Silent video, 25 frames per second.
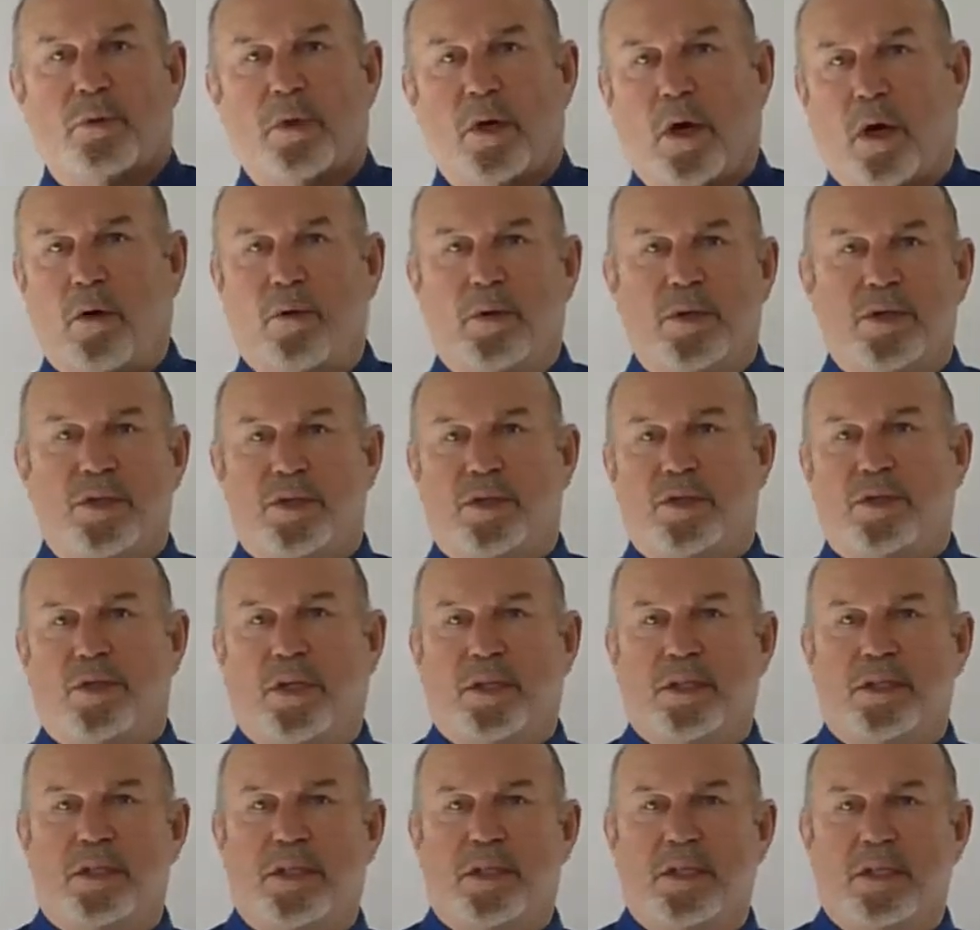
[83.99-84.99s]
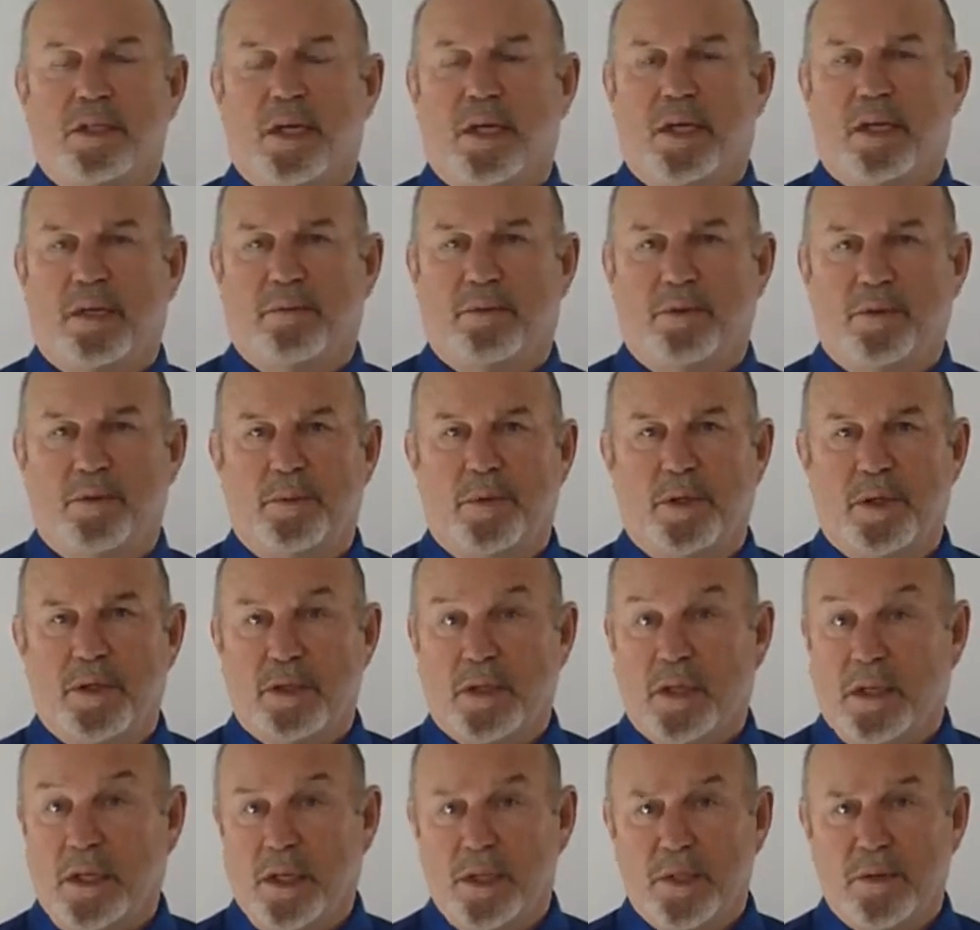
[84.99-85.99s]
We always adjust these animals
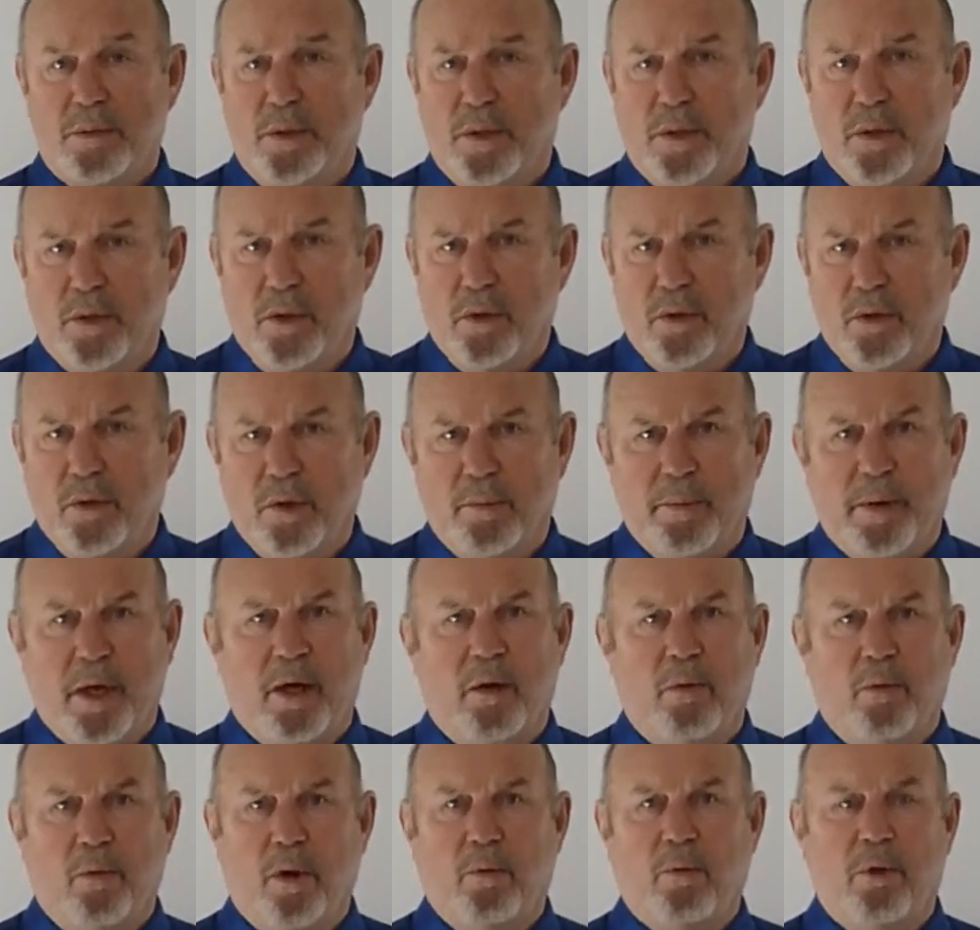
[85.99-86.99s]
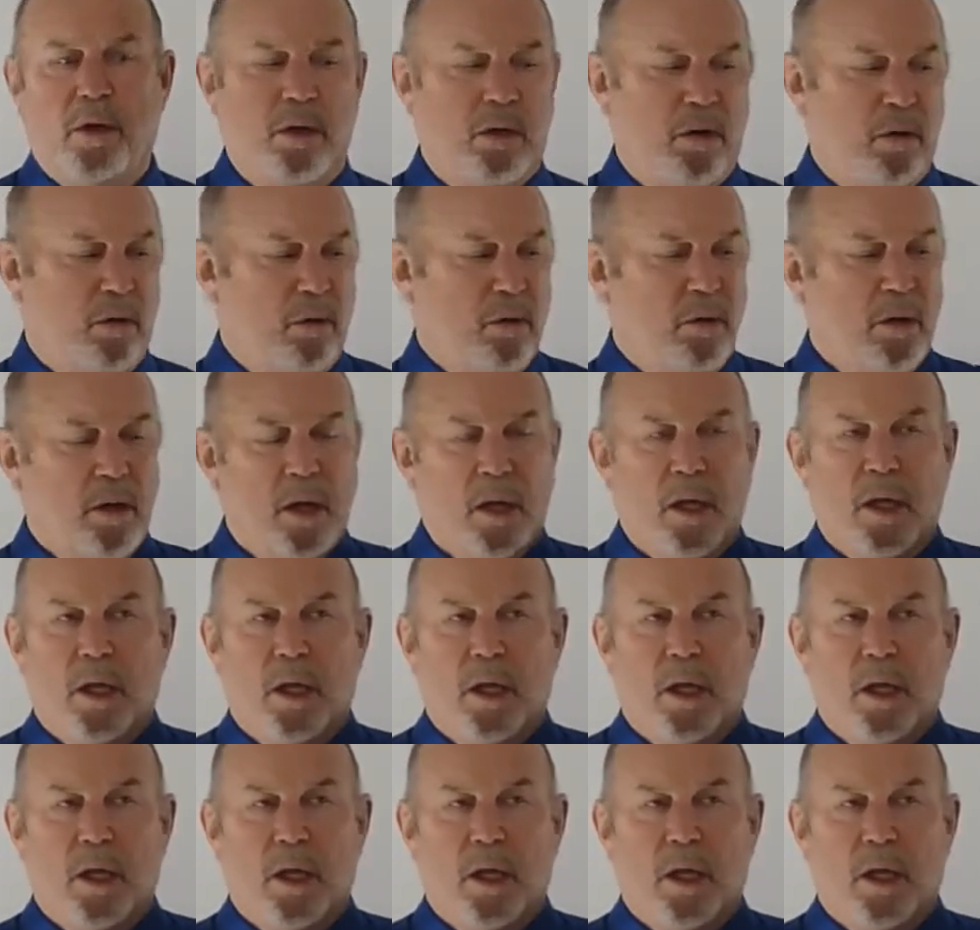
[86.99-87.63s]
because unless we do, no matter what we do,